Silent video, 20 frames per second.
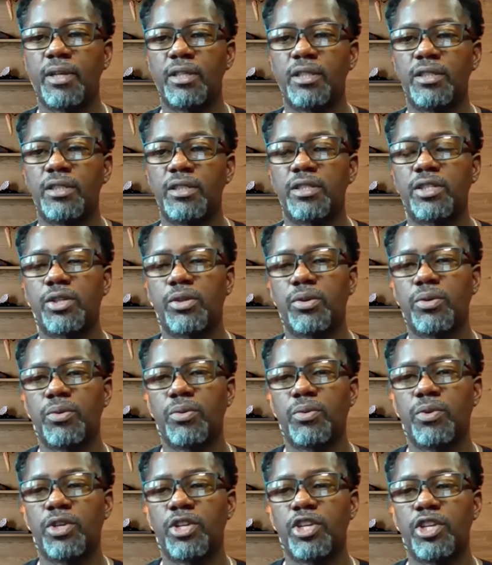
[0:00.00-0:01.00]
able
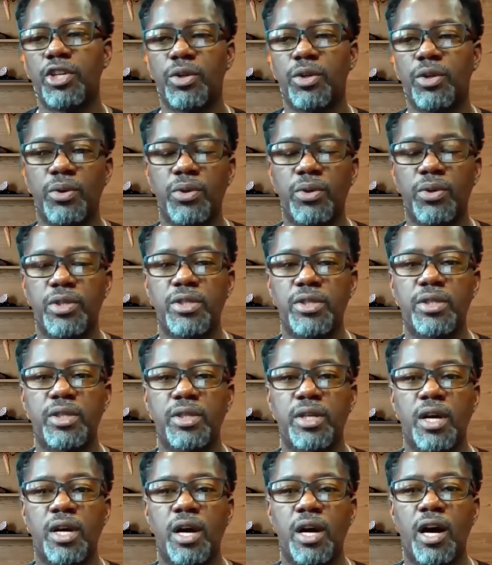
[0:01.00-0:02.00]
to
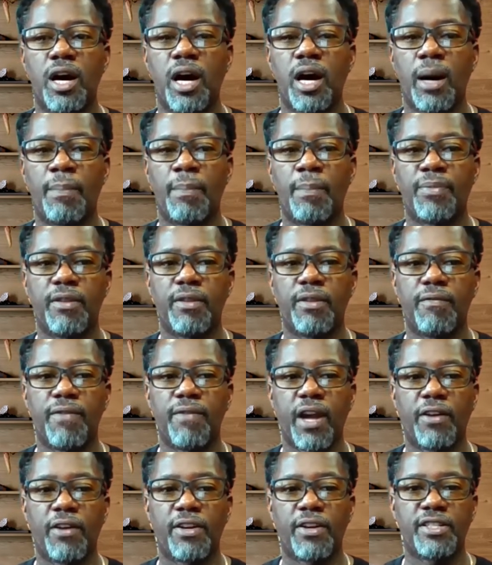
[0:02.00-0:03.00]
use the
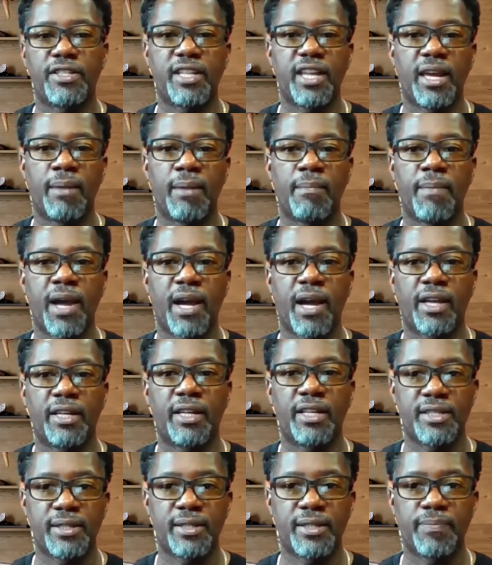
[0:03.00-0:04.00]
very same
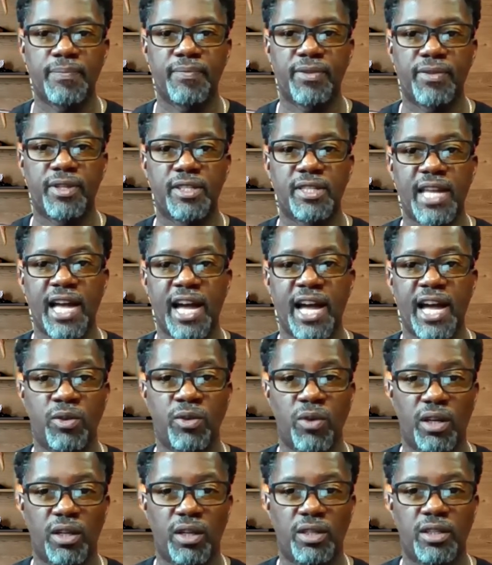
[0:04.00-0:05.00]
mechanism, the
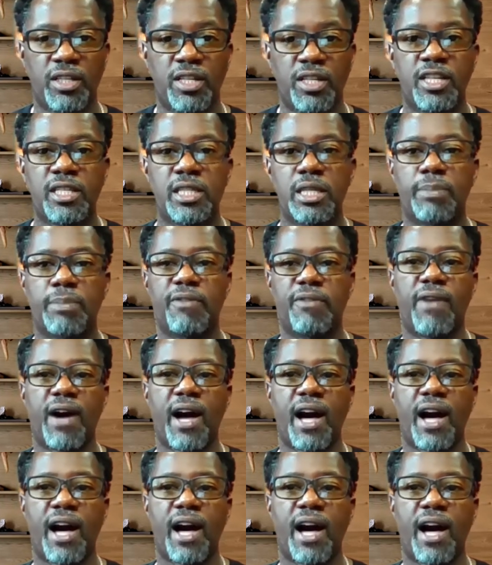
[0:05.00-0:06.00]
SandDollar, to
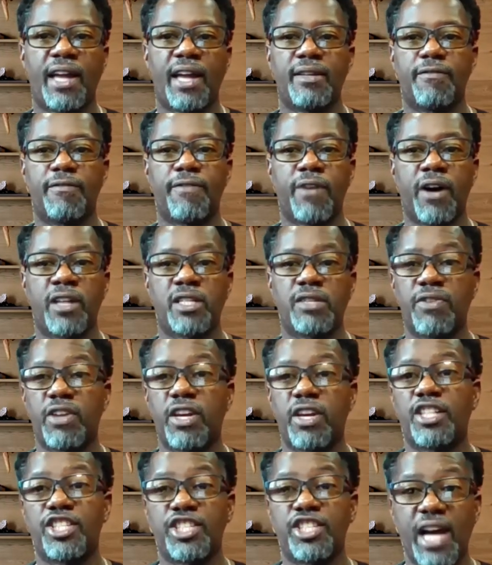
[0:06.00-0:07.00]
provide
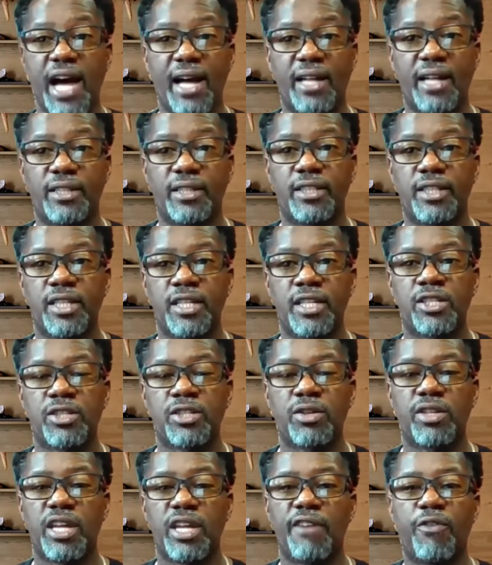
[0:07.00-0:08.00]
funds for your child.
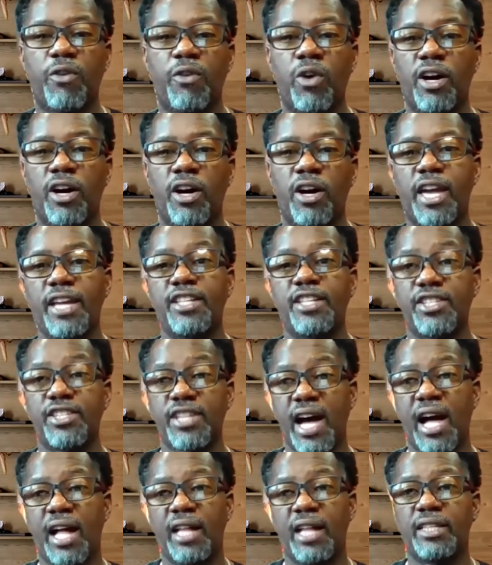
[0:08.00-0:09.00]
So therefore, a
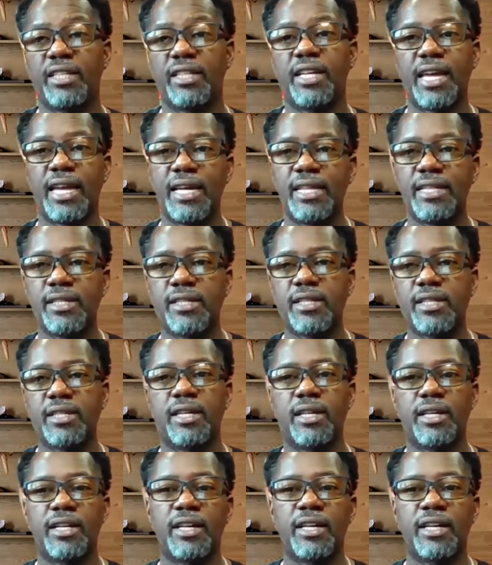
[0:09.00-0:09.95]
child is